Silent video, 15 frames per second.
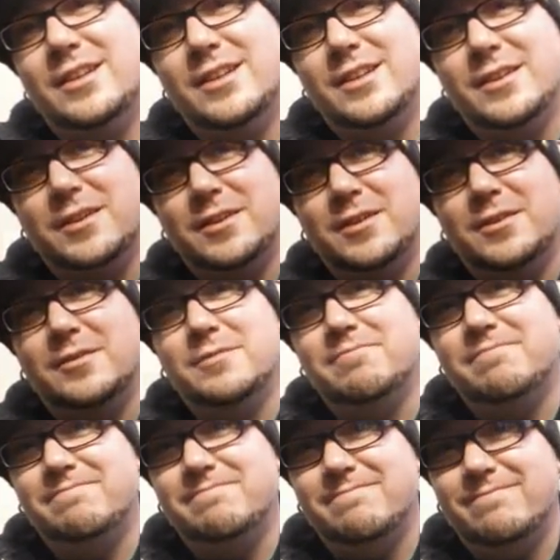
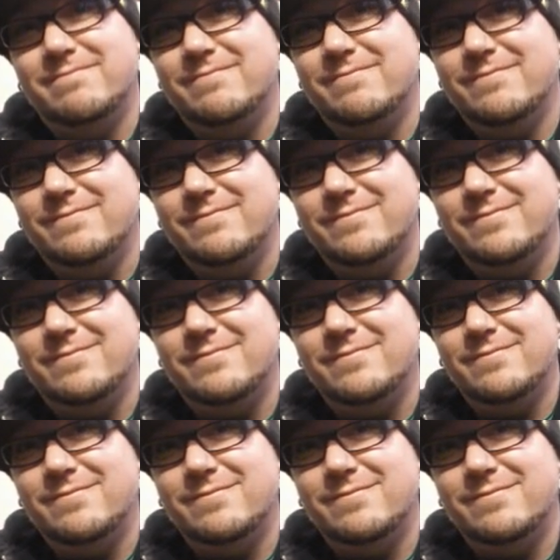[no speech]